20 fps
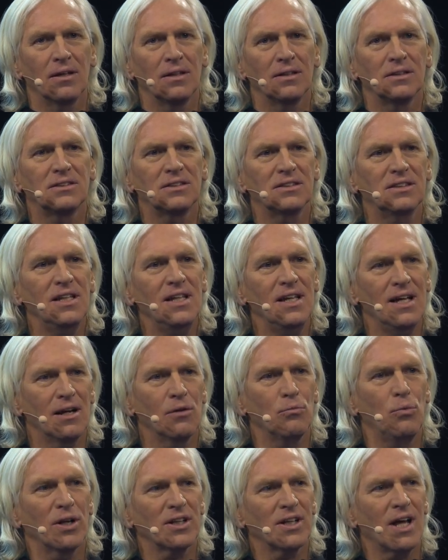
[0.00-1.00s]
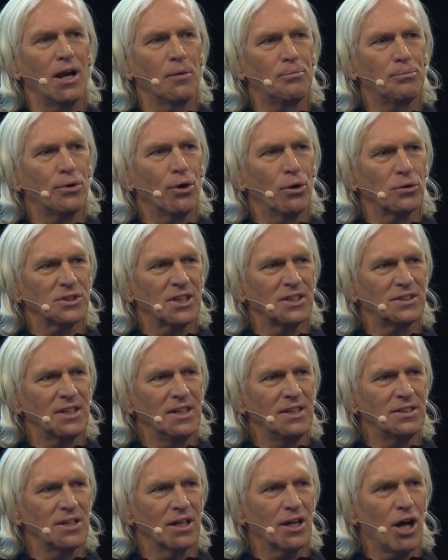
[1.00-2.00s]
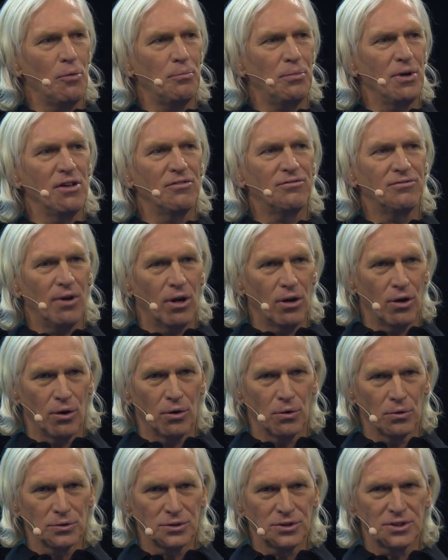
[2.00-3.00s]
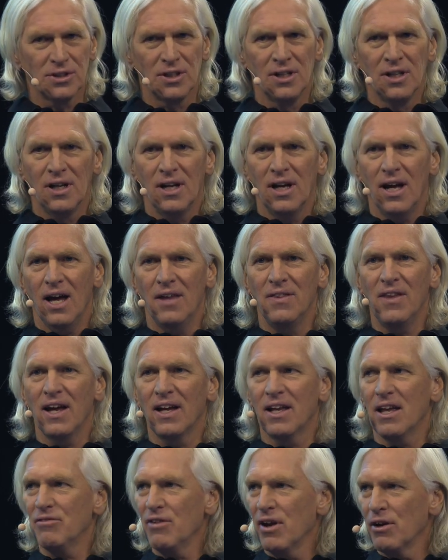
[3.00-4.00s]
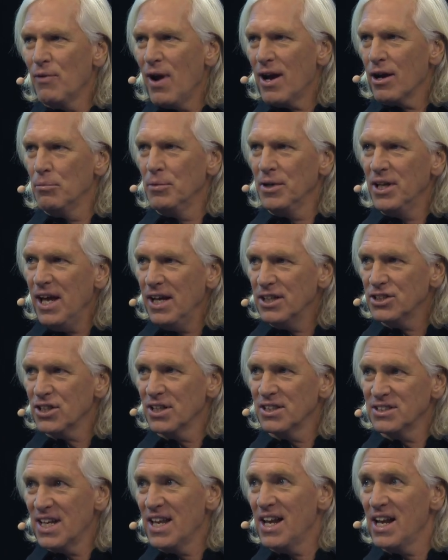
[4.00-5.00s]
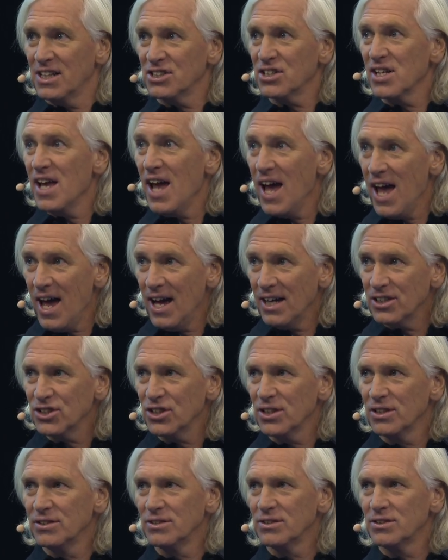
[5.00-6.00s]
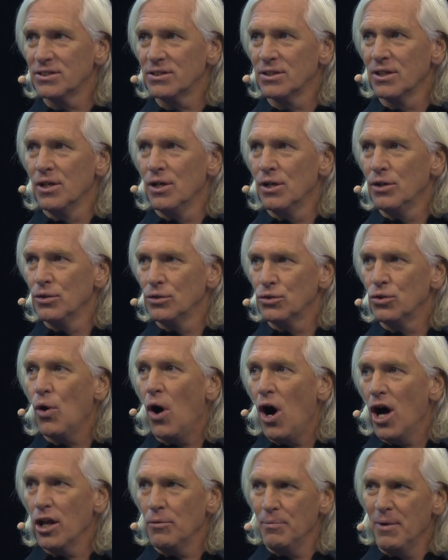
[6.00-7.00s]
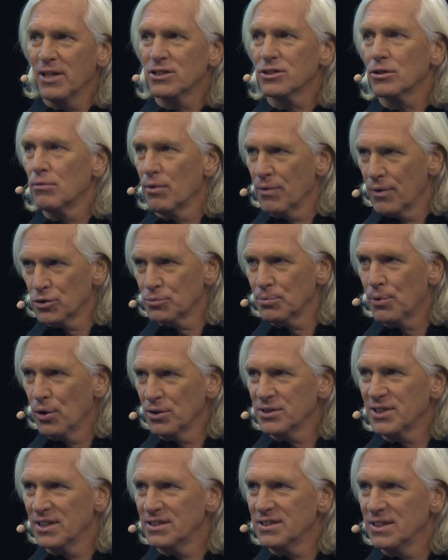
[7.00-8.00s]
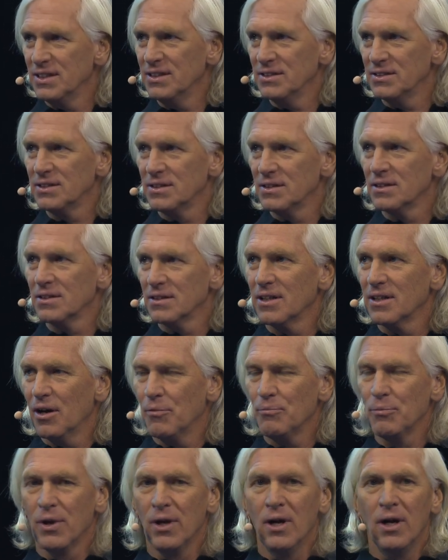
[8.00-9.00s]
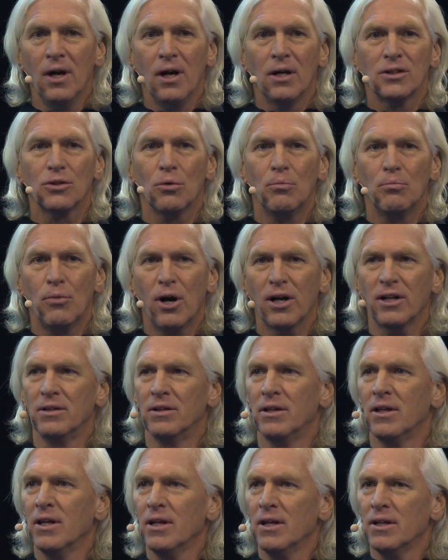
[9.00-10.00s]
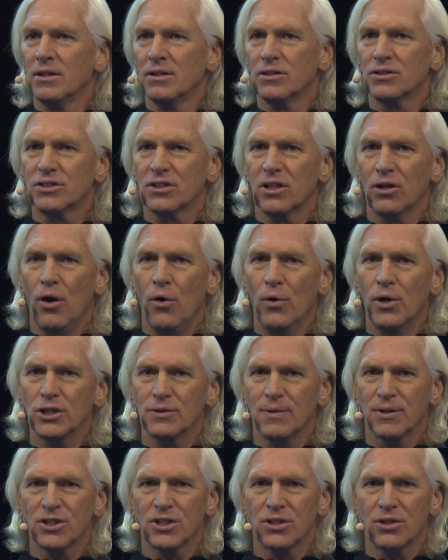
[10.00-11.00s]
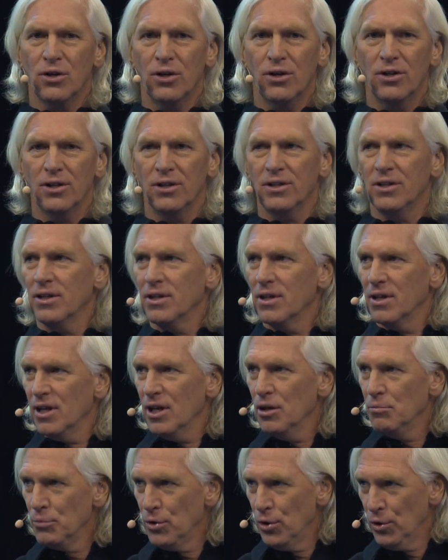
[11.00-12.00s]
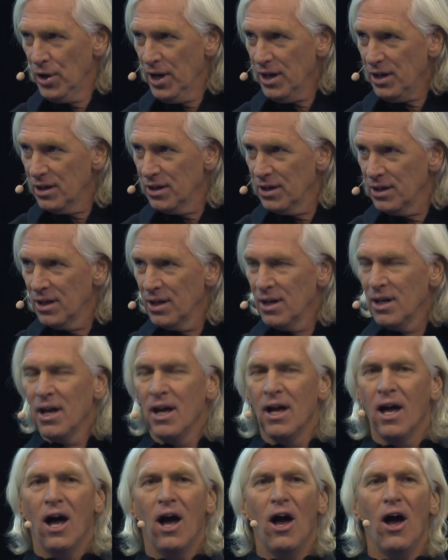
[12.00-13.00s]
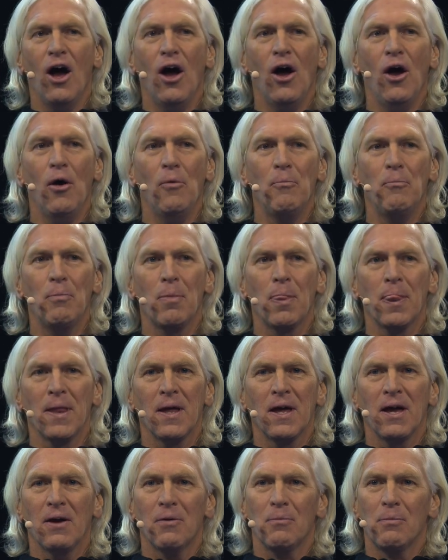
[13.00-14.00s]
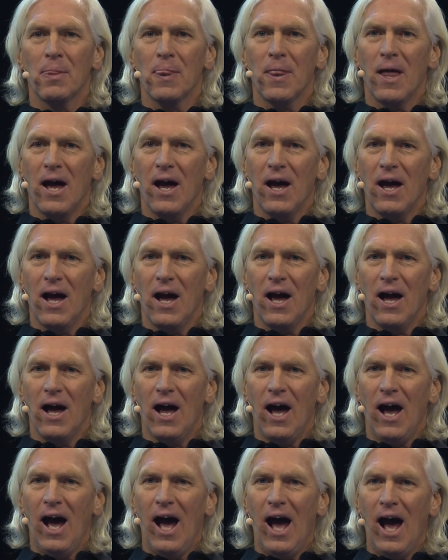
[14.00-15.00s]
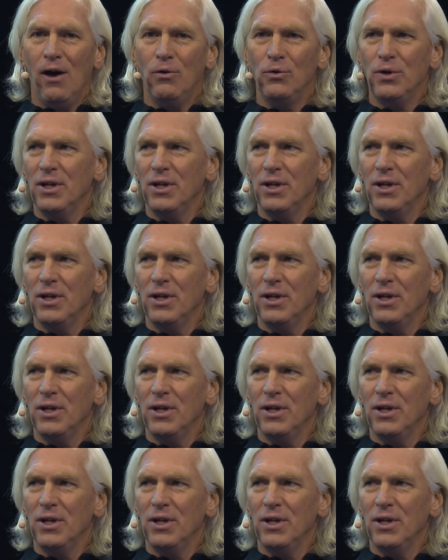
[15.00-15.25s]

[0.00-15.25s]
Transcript: seeing what kind of processes a company follows and then giving recommendations and actually actions yeah. to automate some of those processes. Yes. Yeah. yeah. So, Martin, Celonis was started in Munich. Um, how